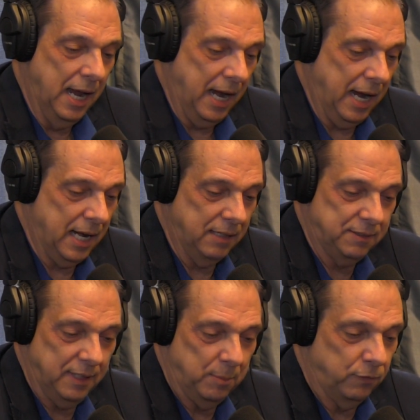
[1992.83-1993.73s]
and I
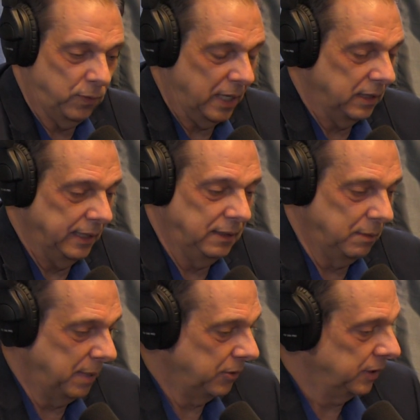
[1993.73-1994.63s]
send them a
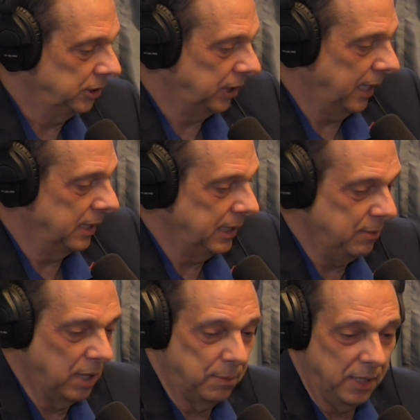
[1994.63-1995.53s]
LinkedIn message and an
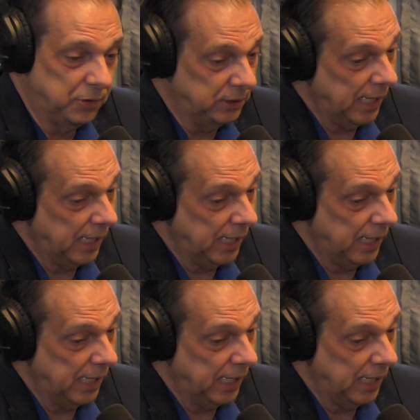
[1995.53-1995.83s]
email message.